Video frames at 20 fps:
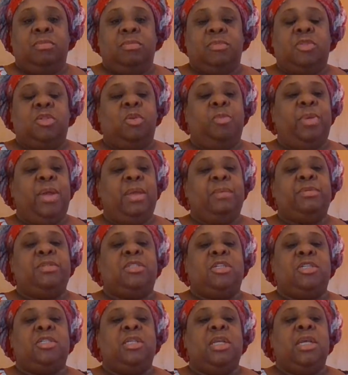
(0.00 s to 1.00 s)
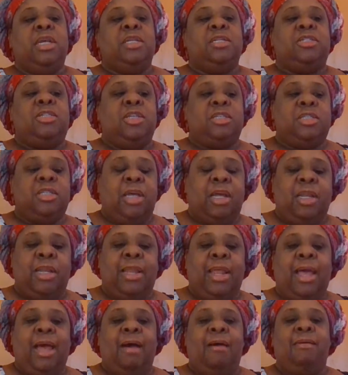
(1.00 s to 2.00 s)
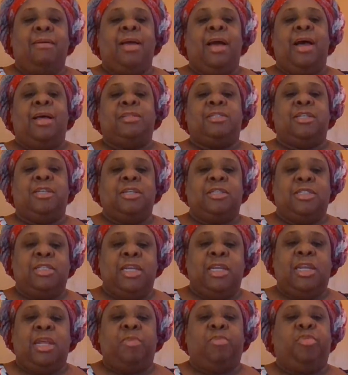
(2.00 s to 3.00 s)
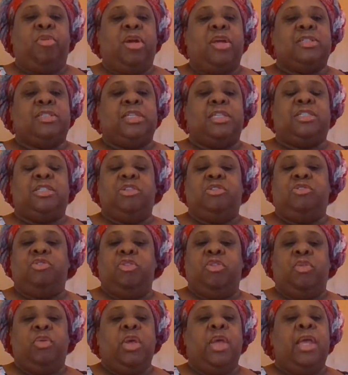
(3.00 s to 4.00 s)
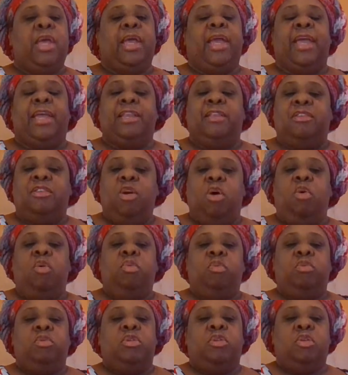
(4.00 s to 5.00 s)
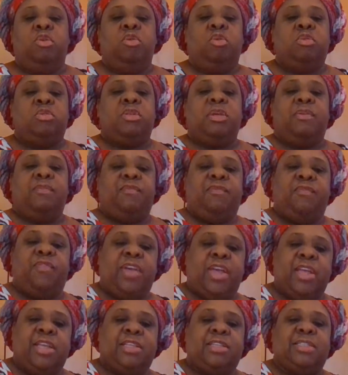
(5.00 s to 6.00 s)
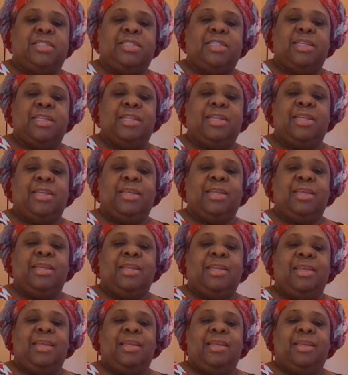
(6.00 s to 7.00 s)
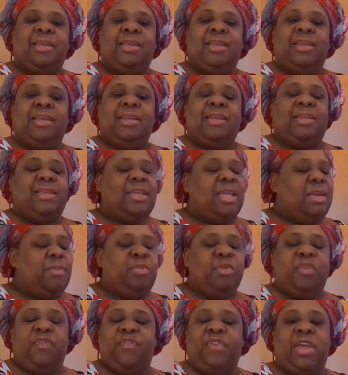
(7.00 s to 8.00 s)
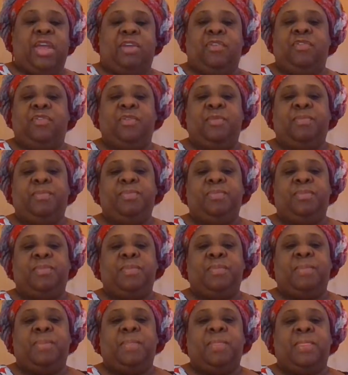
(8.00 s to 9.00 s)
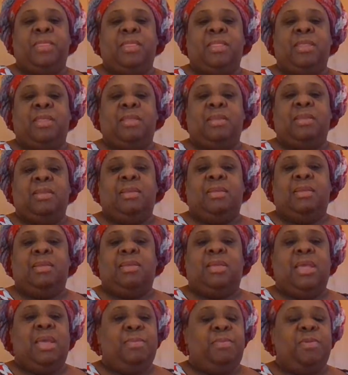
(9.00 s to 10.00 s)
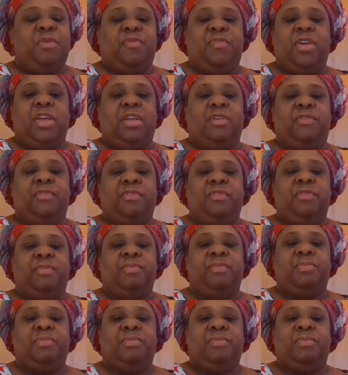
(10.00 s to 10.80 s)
So, babies, just allow God to continue that process in you, and don't lose faith. Keep your faith. Keep your faith.